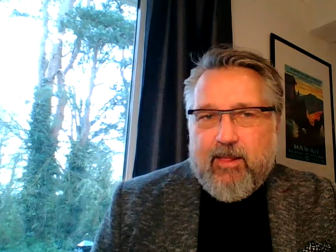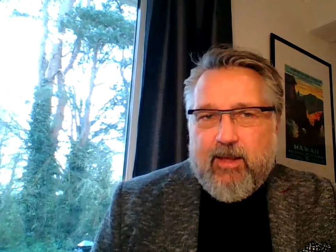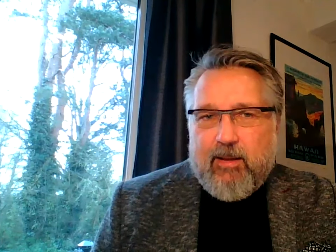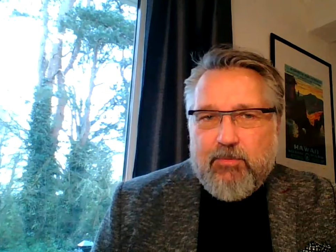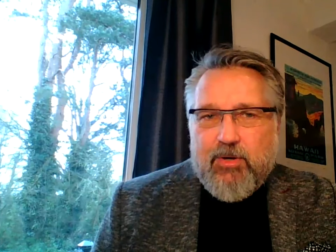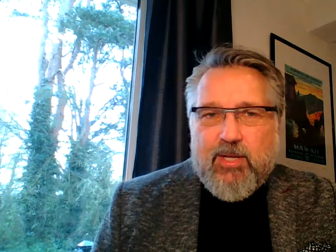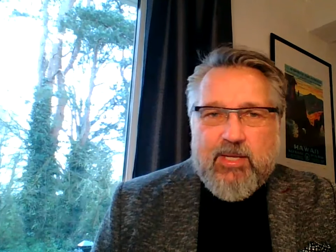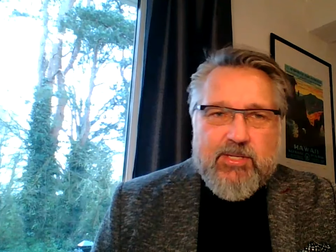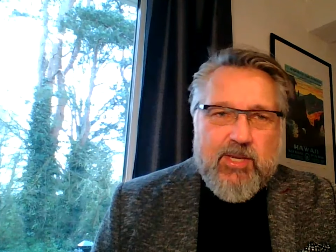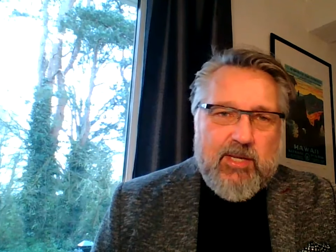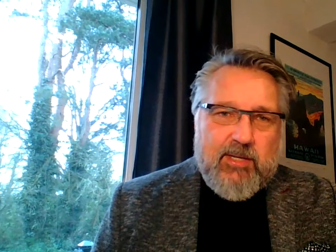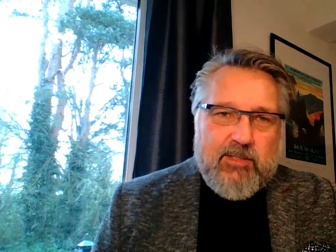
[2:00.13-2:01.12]
I'm really
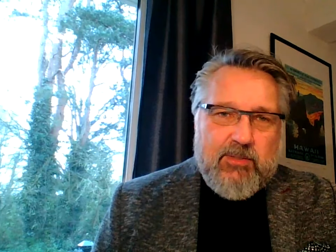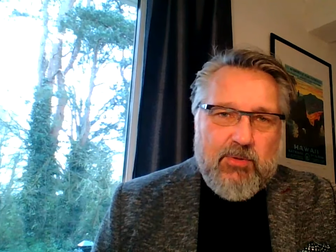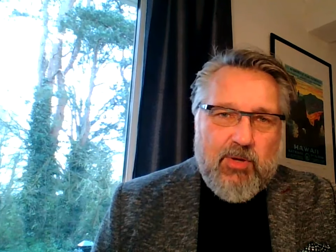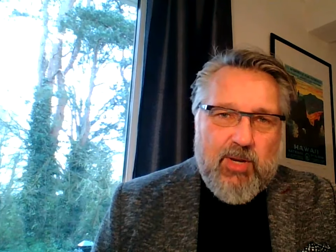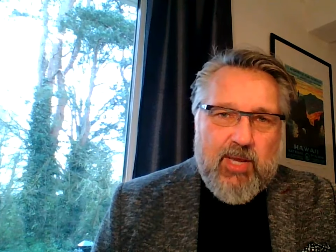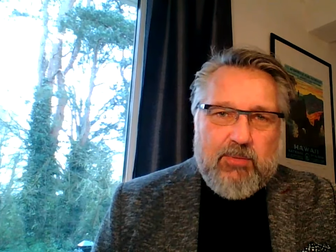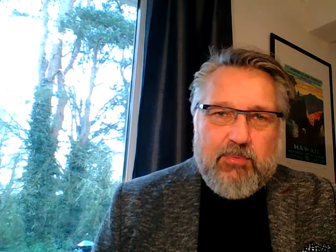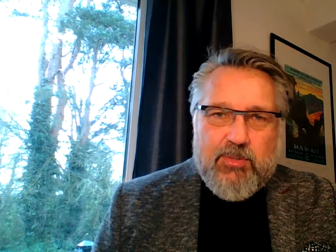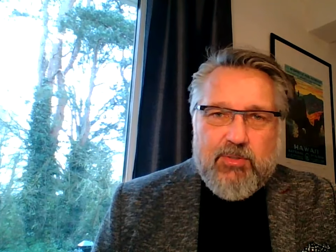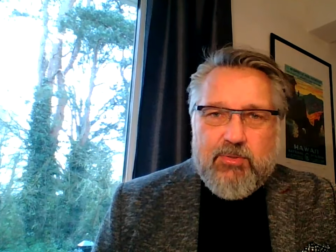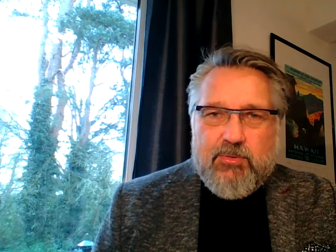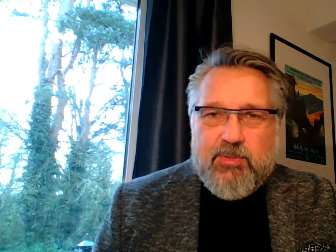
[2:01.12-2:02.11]
excited to connect with
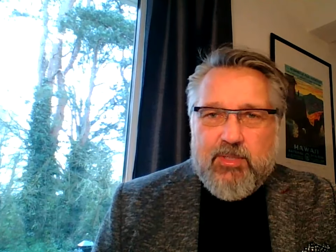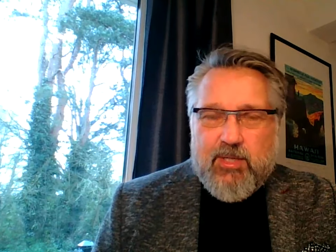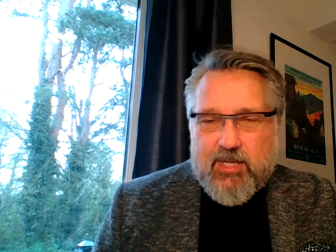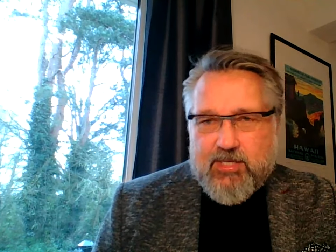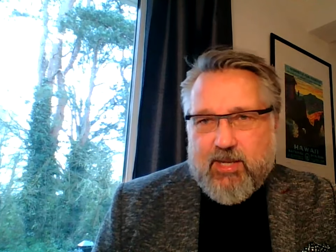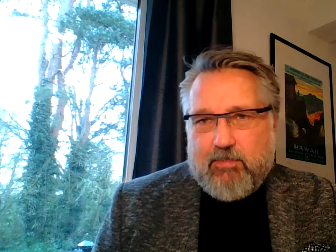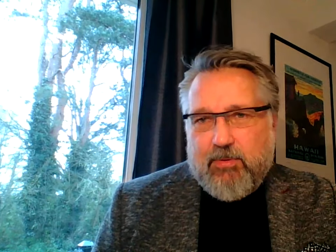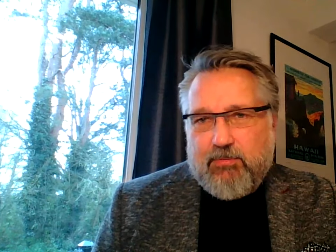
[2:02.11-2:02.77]
you in the next couple